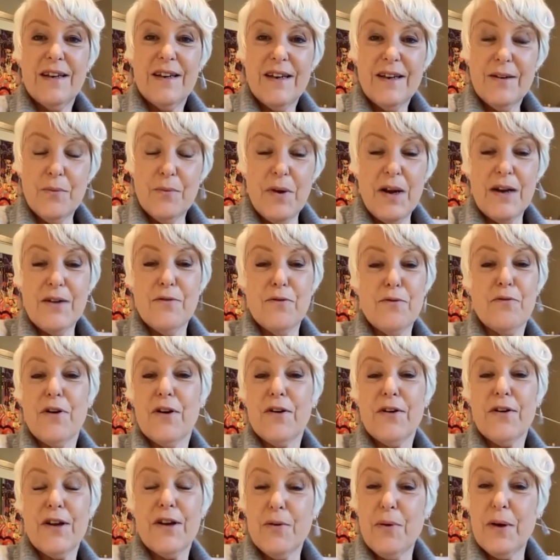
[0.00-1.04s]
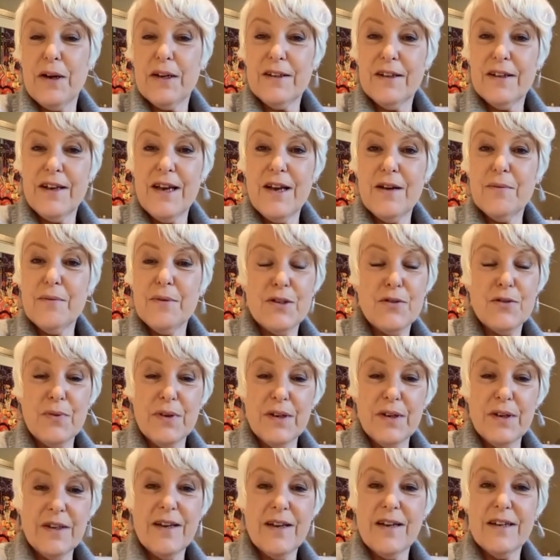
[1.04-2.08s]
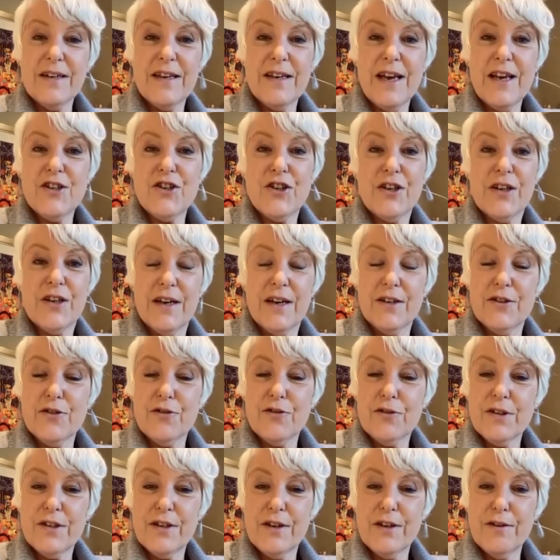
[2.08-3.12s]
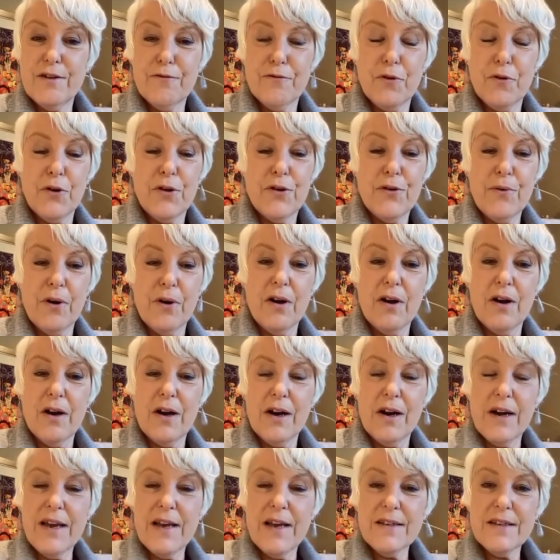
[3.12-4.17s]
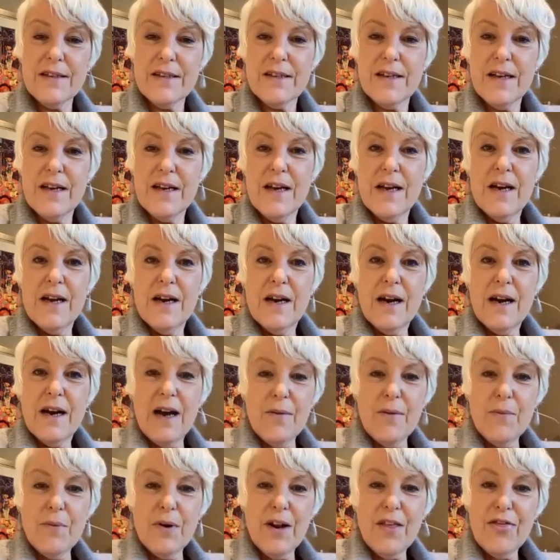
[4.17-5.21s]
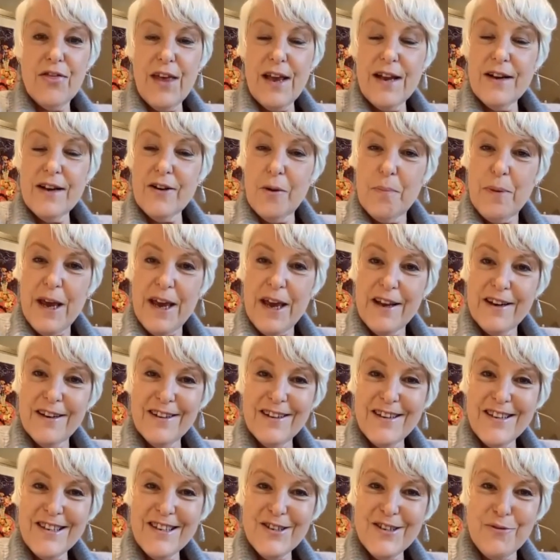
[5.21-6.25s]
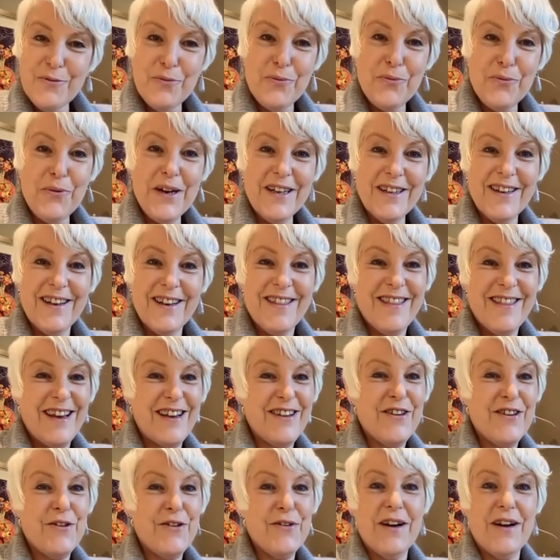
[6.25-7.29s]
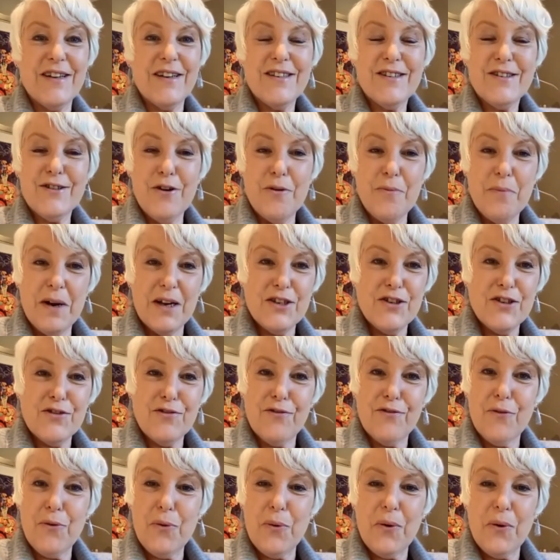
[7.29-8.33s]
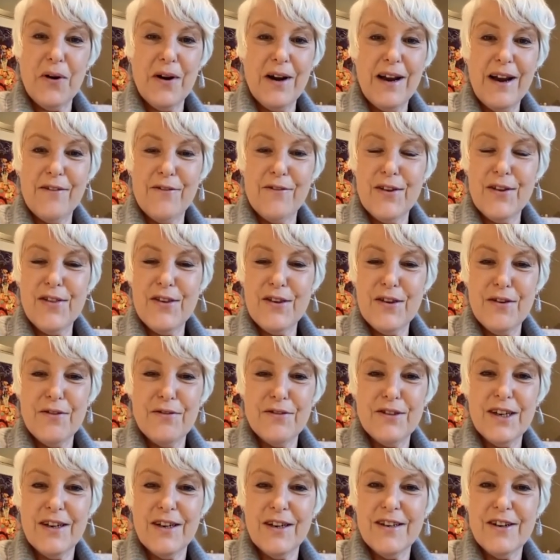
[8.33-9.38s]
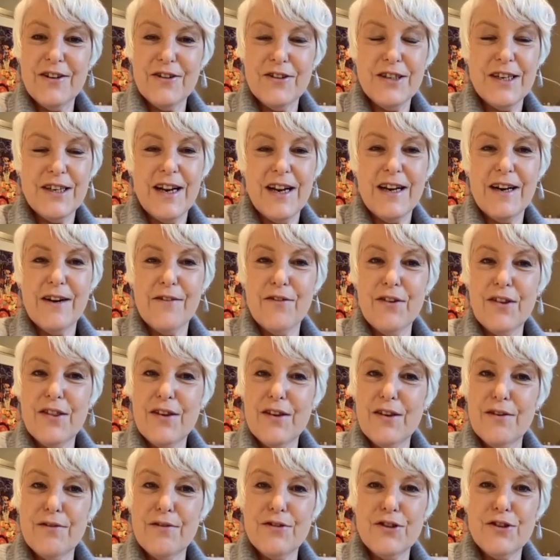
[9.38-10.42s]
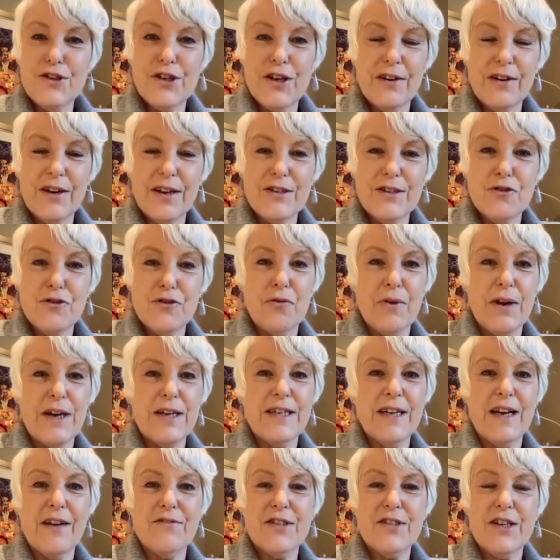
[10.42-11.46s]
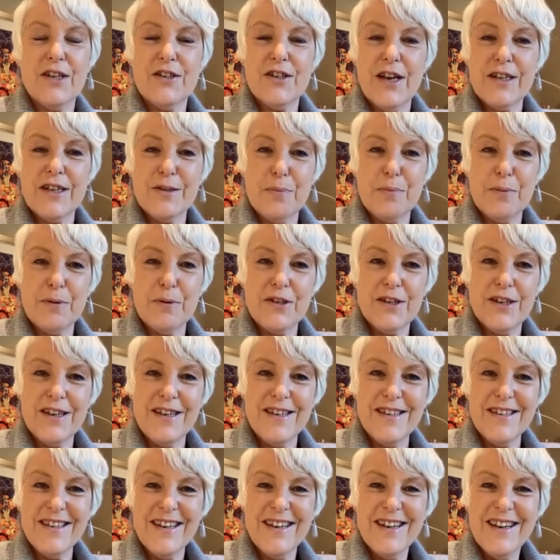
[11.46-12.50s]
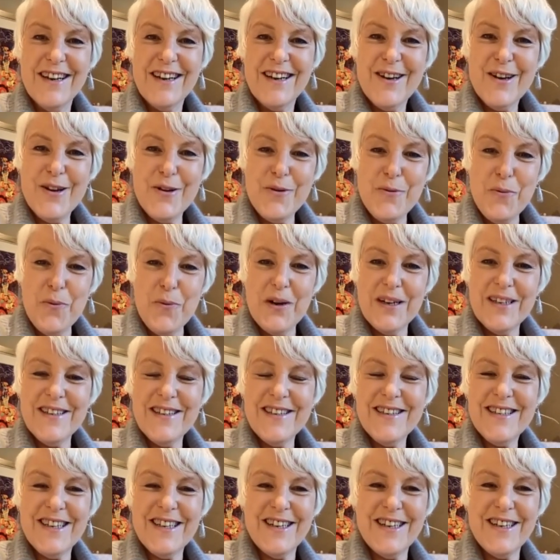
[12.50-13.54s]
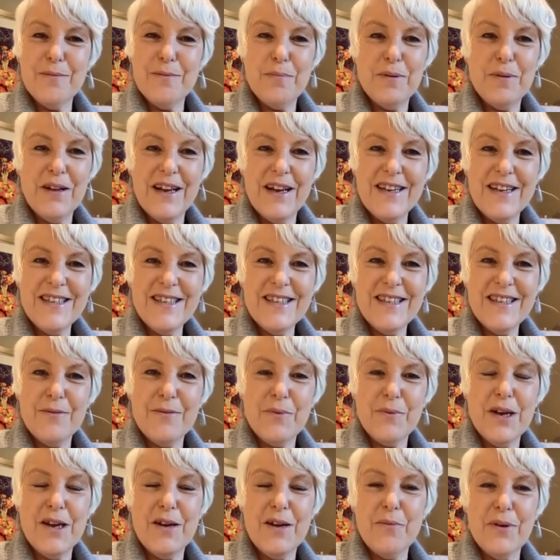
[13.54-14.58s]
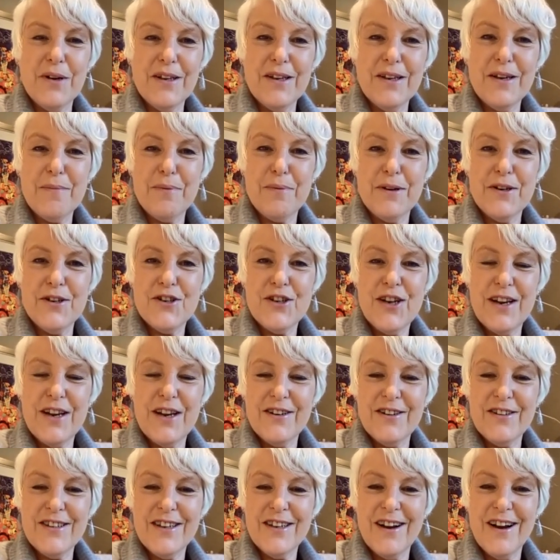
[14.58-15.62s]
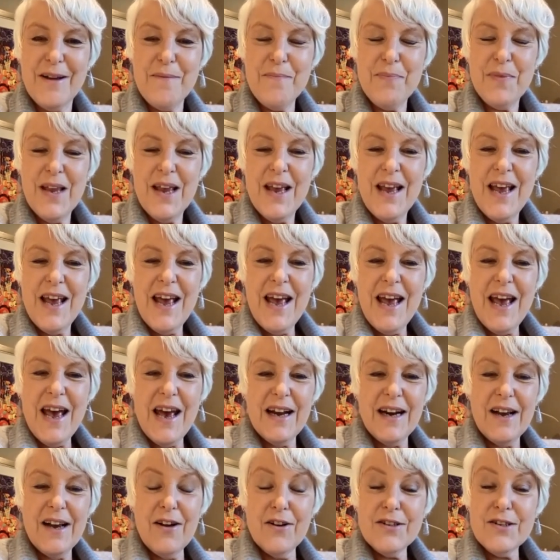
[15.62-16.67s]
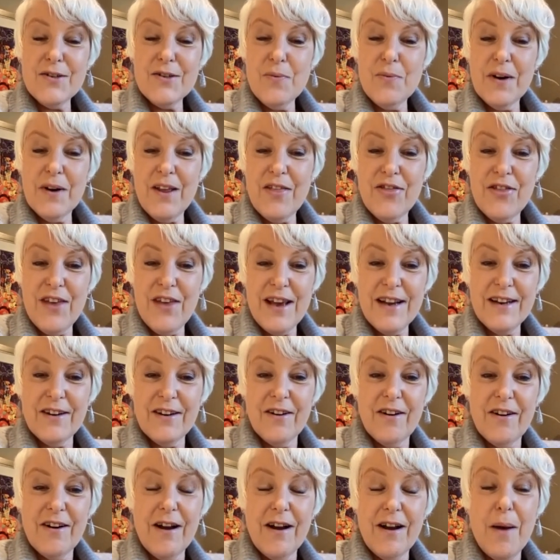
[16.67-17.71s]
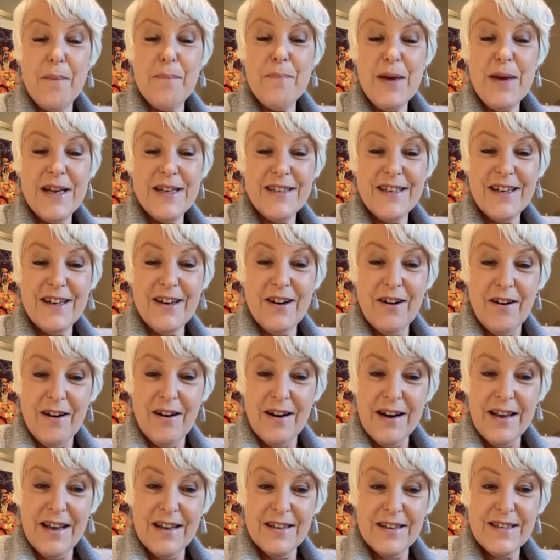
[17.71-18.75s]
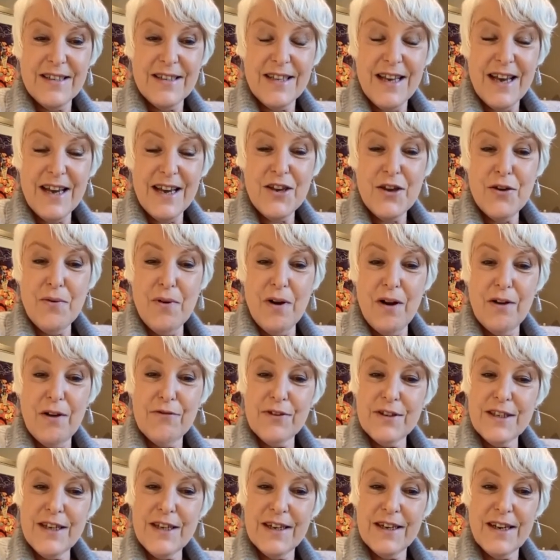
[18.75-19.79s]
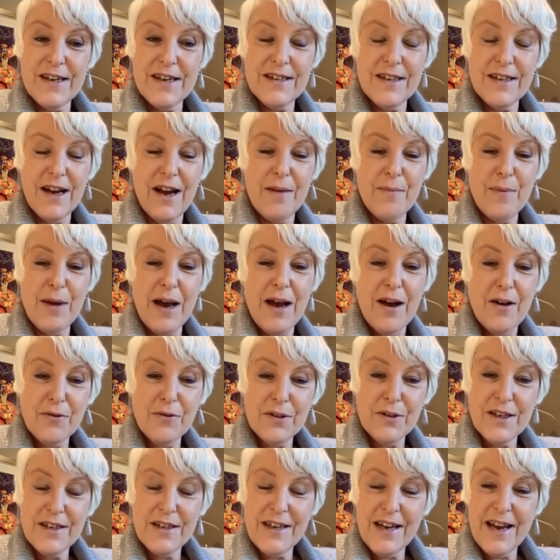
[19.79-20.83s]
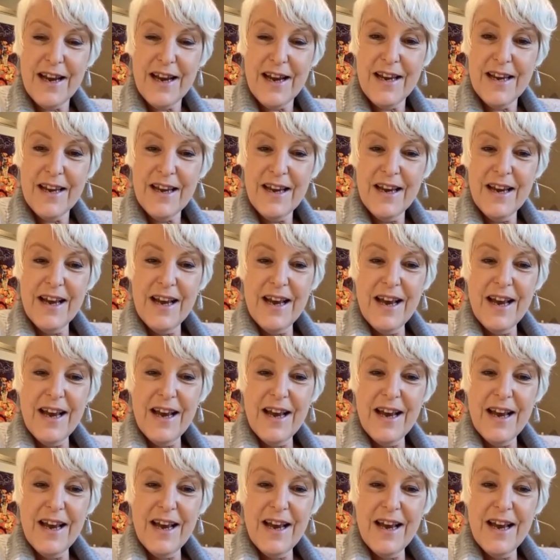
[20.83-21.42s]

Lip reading: it went very quickly and was really engaging and interesting for you, our audience. I want to thank our panelists. Really, thank you guys so much for everything you've done here today and everything you've shared. It's great to have such expertise in one single place, and we really appreciate your time. And I also want to thank our amazing audience. Thank you all for taking time out today